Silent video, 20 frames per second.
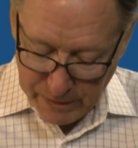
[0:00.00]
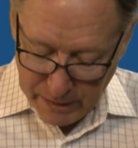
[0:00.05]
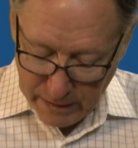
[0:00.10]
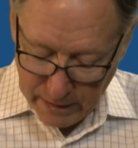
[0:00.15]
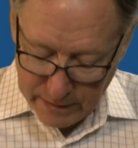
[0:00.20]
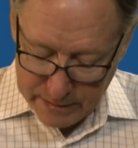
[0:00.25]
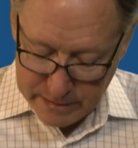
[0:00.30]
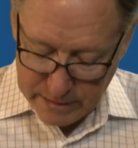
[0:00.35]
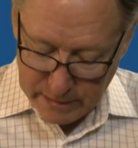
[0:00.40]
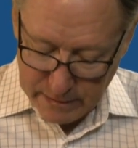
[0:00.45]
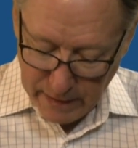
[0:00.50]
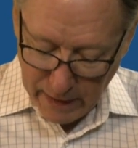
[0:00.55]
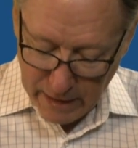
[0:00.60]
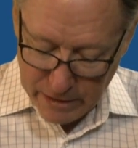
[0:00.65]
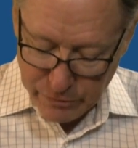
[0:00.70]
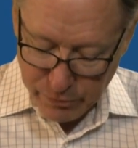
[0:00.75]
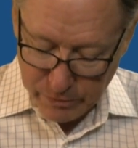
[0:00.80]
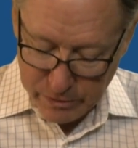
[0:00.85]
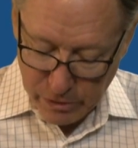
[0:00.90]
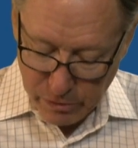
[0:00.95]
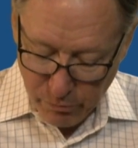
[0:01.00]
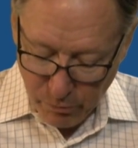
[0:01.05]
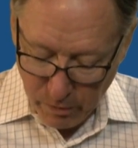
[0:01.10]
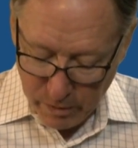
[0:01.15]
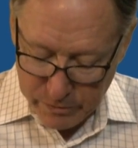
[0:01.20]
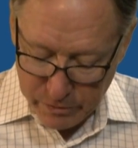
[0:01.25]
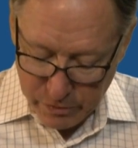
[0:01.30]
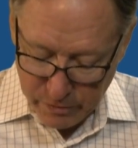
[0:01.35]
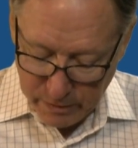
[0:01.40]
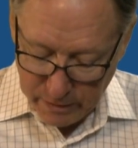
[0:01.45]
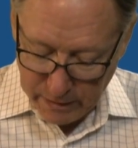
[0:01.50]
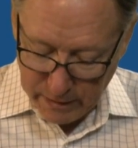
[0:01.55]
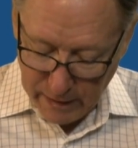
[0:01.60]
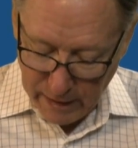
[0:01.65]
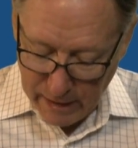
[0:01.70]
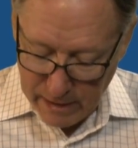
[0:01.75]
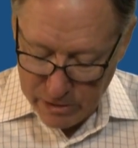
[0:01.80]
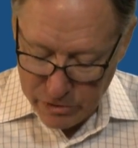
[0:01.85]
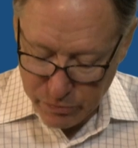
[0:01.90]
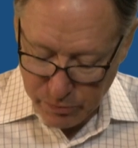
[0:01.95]
And see, that's when you want to
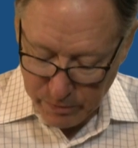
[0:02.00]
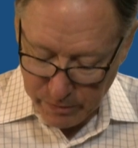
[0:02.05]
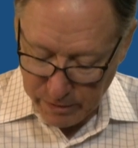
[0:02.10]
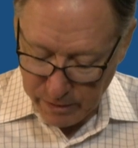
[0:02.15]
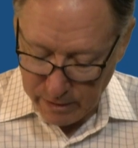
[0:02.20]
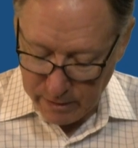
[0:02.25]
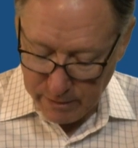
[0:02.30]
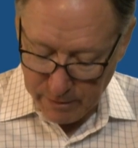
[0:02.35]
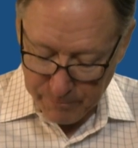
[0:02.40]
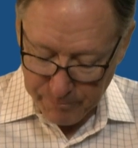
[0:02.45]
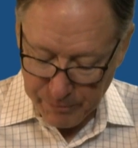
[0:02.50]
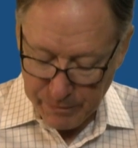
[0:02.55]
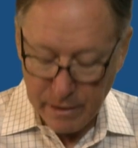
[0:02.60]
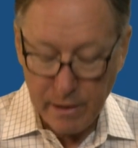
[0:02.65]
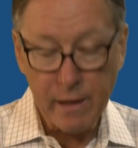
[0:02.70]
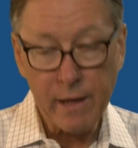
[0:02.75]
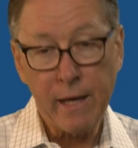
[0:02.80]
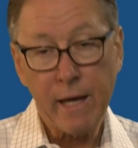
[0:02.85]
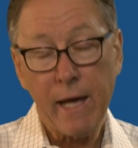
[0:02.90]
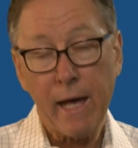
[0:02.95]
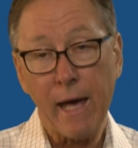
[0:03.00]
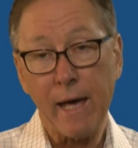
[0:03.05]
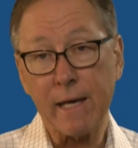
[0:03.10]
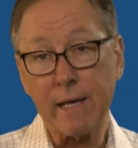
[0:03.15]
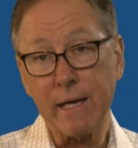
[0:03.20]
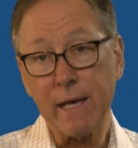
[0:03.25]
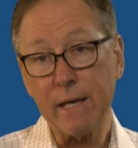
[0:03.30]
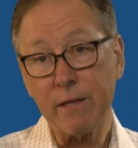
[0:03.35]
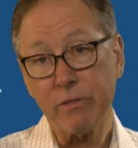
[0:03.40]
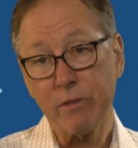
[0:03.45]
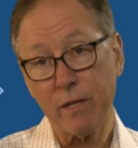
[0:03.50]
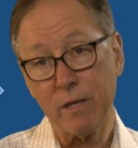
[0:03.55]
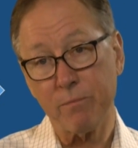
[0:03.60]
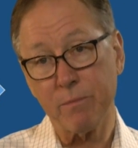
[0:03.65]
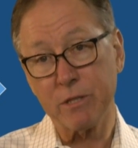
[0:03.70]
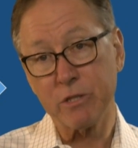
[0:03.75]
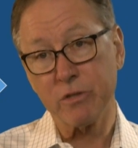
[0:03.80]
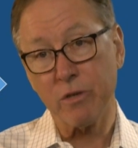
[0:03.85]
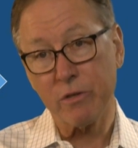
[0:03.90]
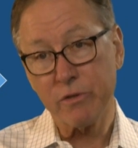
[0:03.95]
engage with them and get them
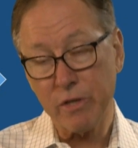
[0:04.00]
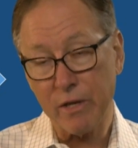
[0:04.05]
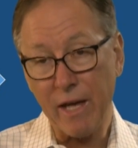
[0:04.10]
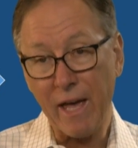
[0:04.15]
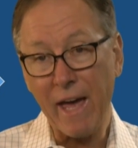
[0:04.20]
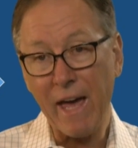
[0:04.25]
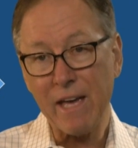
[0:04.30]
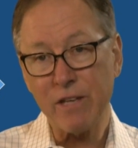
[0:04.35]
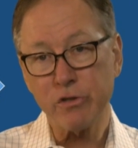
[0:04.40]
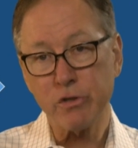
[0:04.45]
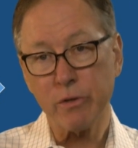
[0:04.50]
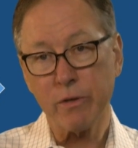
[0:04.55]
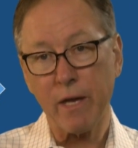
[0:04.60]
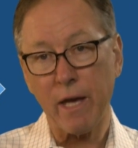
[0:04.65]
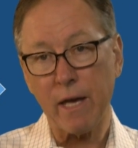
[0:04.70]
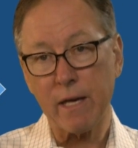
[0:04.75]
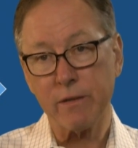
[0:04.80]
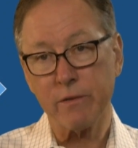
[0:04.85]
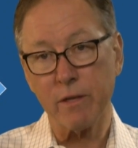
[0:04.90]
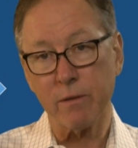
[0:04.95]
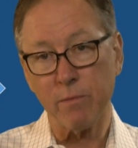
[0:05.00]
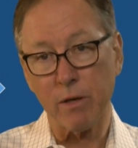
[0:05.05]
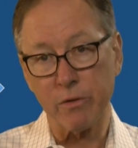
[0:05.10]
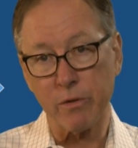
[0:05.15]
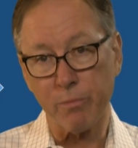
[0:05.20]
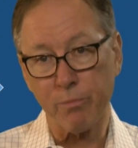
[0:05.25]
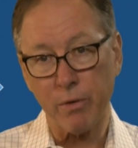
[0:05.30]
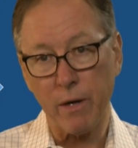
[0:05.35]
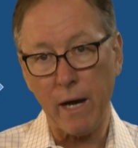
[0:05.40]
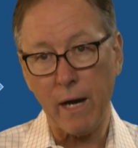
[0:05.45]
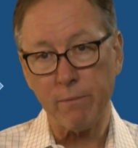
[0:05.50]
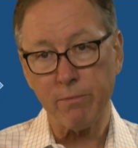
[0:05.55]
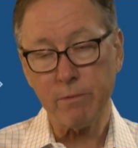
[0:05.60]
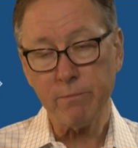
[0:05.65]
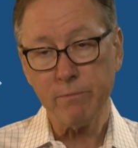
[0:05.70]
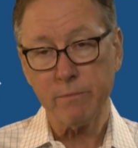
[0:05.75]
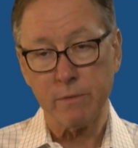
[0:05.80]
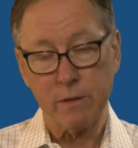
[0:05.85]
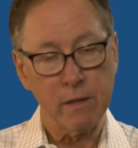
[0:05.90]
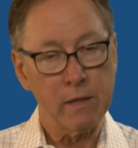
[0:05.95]
and start to educate them on the
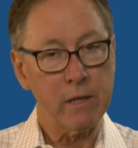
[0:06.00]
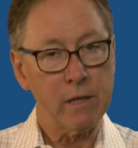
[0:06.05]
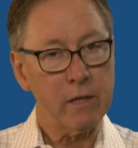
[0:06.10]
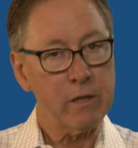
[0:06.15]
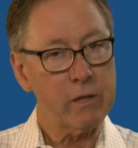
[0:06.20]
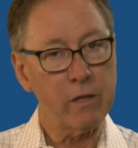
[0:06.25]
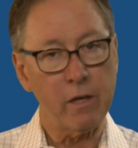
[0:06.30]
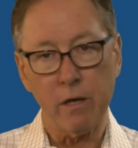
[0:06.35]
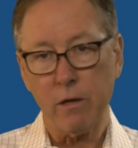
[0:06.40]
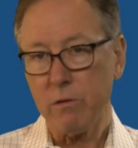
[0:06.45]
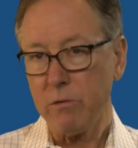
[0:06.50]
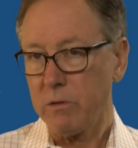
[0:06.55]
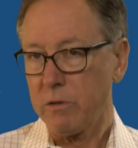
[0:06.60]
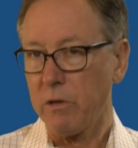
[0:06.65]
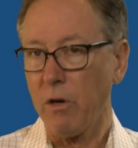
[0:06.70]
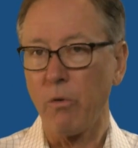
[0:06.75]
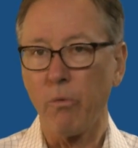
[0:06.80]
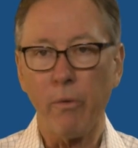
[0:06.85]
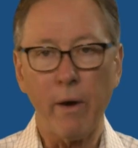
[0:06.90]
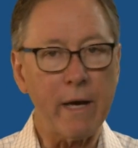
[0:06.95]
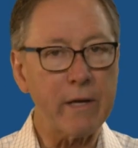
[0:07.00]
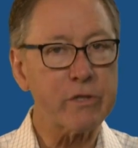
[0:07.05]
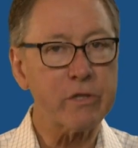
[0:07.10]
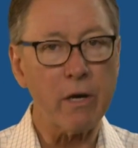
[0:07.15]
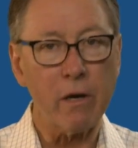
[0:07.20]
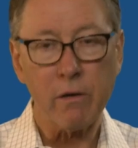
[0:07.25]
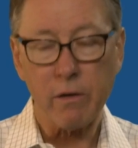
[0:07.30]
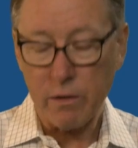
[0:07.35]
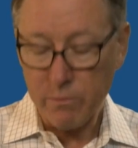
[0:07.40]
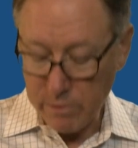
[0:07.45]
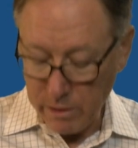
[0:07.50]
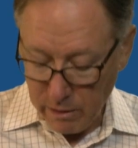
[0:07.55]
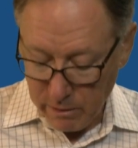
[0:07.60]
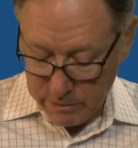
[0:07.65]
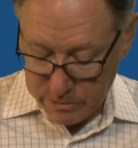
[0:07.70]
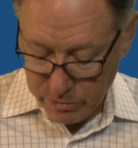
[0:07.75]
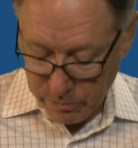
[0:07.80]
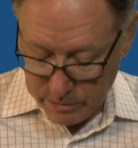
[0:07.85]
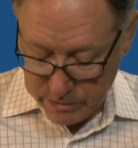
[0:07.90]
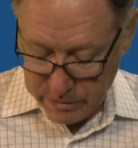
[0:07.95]
problem, you know, go wedge on them and all
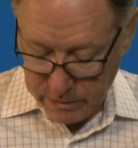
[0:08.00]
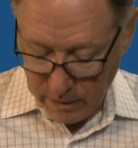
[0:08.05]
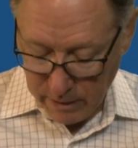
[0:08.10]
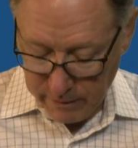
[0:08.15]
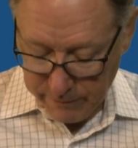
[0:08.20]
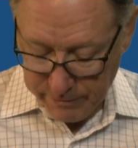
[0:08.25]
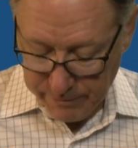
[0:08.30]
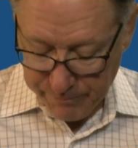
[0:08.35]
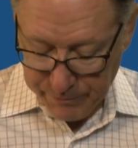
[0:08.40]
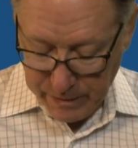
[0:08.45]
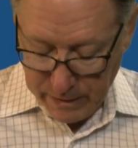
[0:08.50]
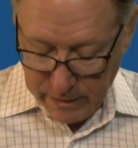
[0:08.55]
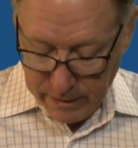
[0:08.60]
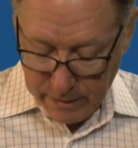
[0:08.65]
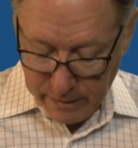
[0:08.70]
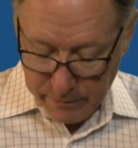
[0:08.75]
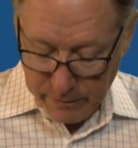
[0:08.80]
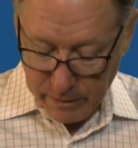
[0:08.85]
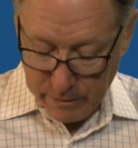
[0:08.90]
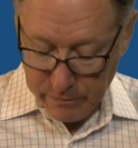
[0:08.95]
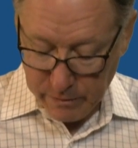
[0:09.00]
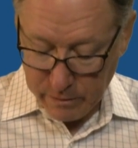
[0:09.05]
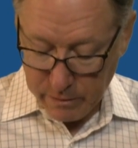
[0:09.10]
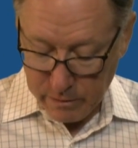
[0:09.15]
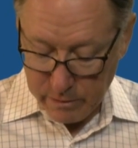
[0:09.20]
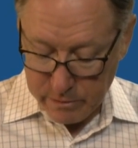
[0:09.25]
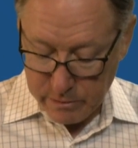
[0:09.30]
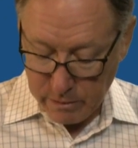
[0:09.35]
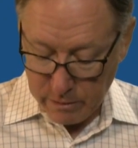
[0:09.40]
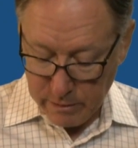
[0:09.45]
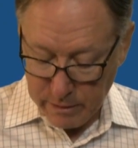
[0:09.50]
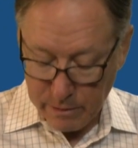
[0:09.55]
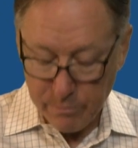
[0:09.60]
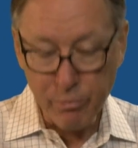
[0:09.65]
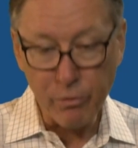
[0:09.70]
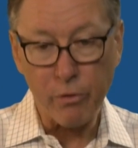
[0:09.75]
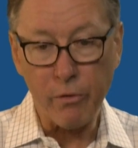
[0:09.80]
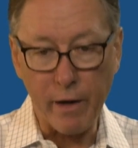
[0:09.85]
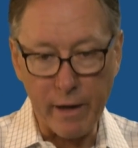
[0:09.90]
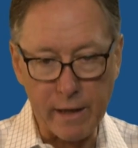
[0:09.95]
that sort of stuff. Then they're going to
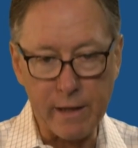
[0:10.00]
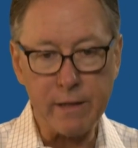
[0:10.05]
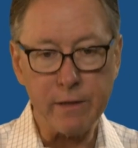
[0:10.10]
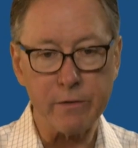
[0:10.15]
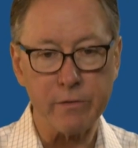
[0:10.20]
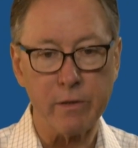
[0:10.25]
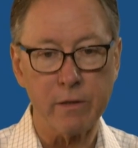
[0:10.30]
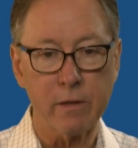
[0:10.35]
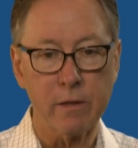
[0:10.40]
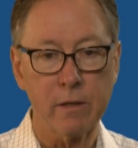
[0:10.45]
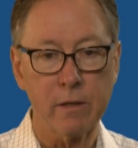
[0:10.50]
deliberate,